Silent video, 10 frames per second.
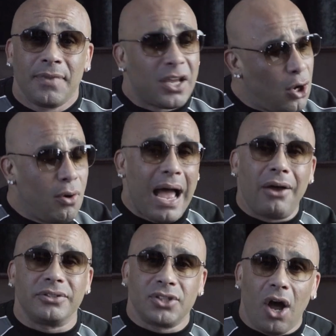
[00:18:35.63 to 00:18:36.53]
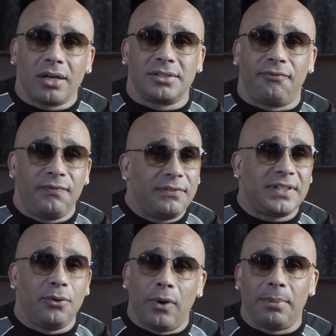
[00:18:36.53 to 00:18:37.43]
Go out and talk to
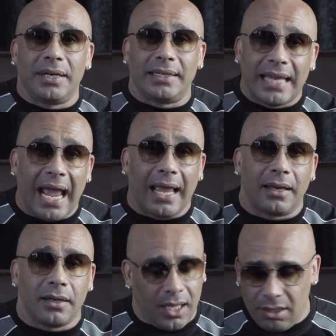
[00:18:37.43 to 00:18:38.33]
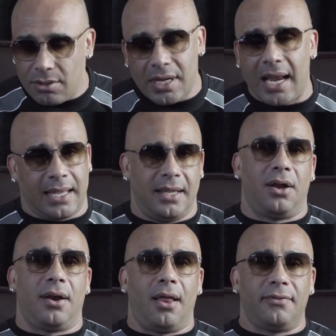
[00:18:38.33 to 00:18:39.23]
50 women a day. Now, you don't got to hit
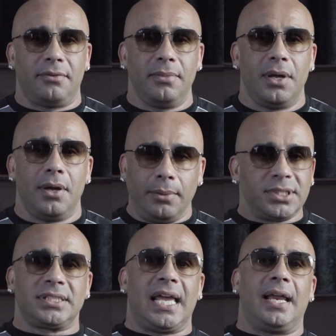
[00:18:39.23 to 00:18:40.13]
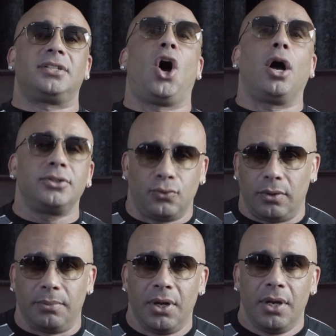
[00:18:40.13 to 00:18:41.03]
on all of them. I'm just saying talk to
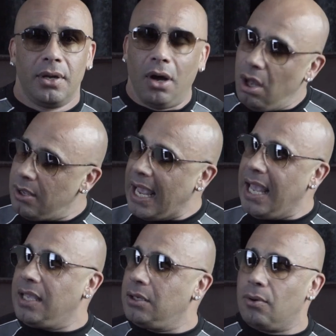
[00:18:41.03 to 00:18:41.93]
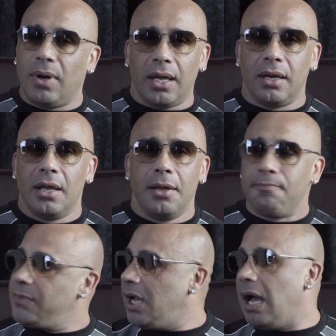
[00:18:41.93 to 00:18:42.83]
them. Oh, hey, you know what?
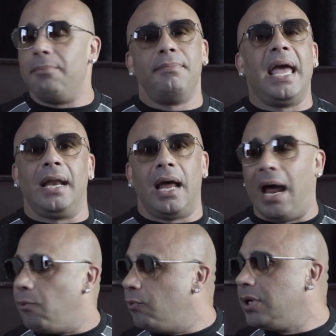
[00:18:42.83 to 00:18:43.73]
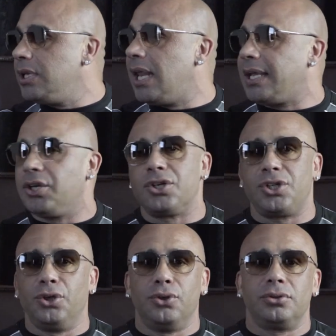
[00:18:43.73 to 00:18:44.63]
Man, I really like your
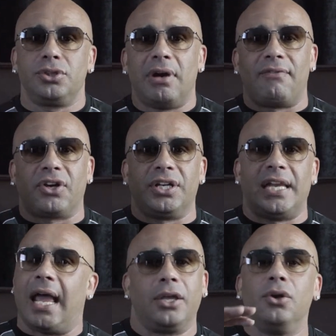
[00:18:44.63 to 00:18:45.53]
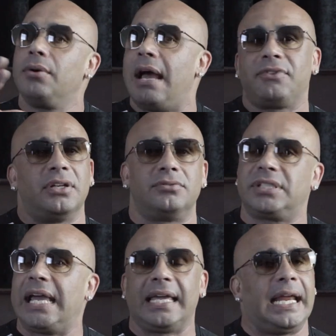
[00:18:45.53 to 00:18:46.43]
shoes. You have a good day. You don't have to
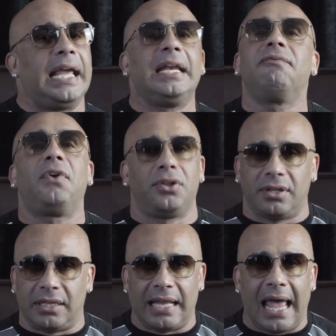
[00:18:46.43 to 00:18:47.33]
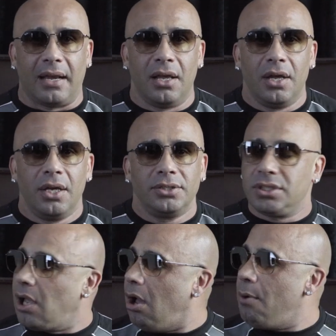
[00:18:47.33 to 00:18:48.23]
take it any further than that.
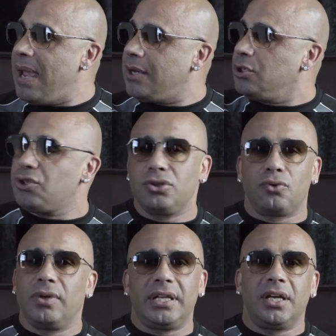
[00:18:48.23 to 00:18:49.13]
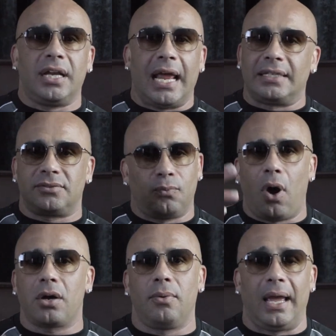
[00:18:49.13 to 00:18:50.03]
Just, oh man, these shoes are really good, and
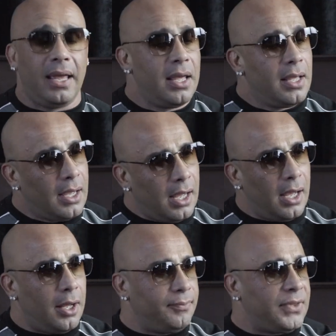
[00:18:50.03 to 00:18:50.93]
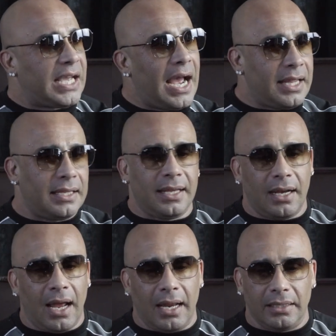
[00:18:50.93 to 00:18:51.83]
walk away. The guy
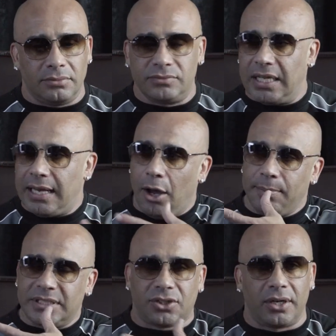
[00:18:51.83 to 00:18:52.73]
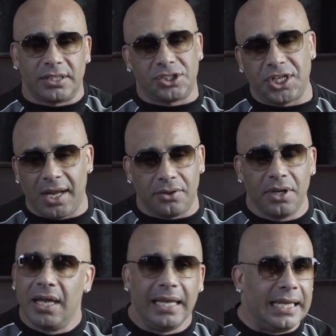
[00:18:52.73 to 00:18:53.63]
that helped me start this channel,
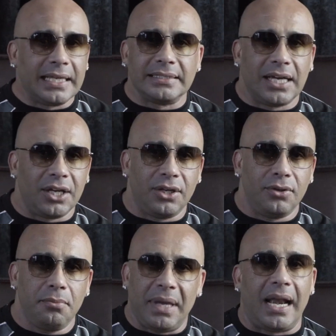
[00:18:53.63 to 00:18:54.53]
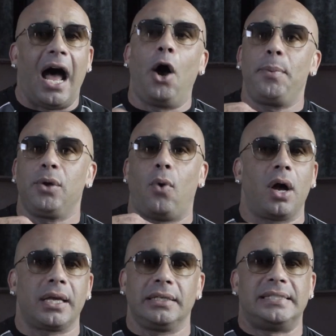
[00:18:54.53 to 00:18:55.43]
he can tell you, man, I'll be
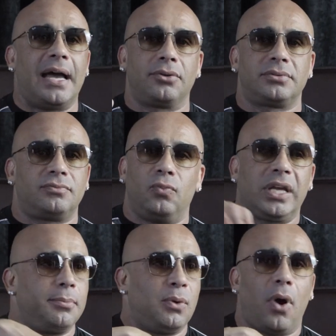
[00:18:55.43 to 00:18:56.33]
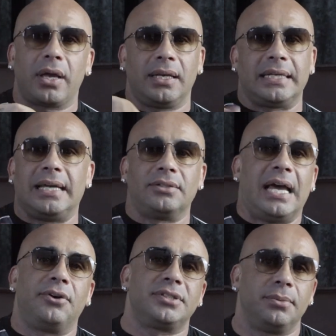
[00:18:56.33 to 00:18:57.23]
walking down, we can be walking like
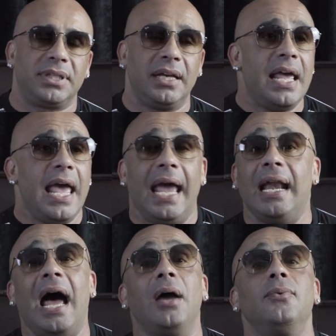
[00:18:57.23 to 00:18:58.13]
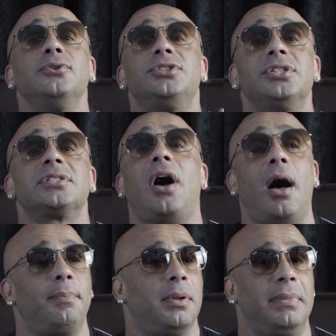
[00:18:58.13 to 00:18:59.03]
downtown or something, and I will just
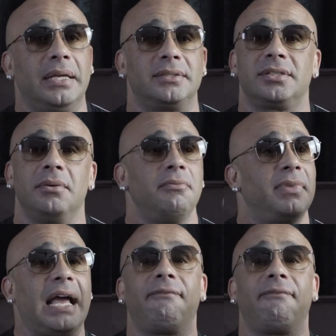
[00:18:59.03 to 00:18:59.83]
compliment like